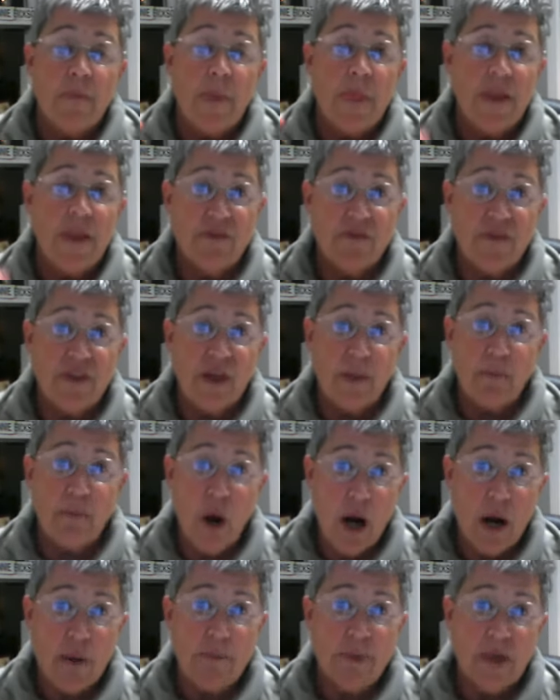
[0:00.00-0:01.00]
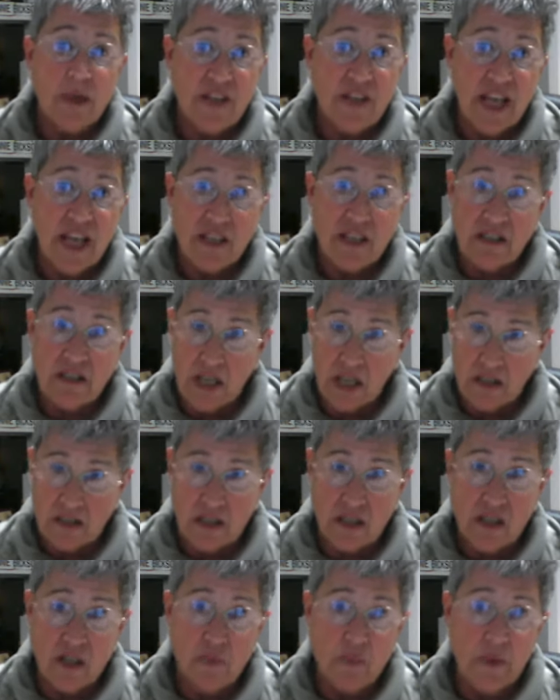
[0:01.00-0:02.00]
either the apartment or the guest house
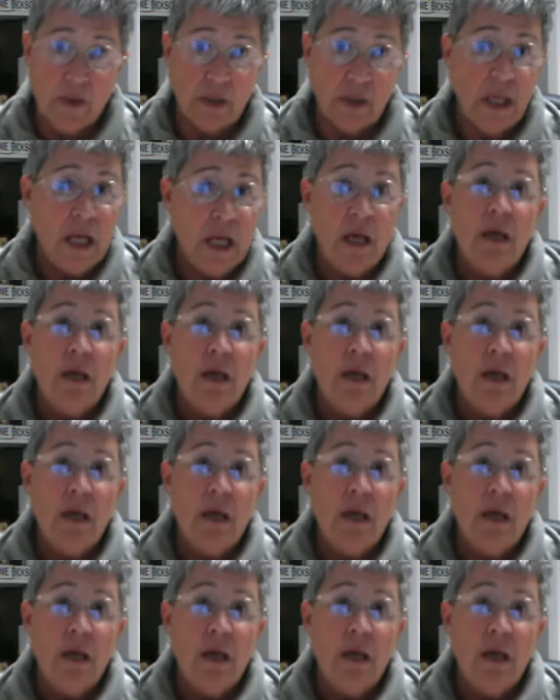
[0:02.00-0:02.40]
that you build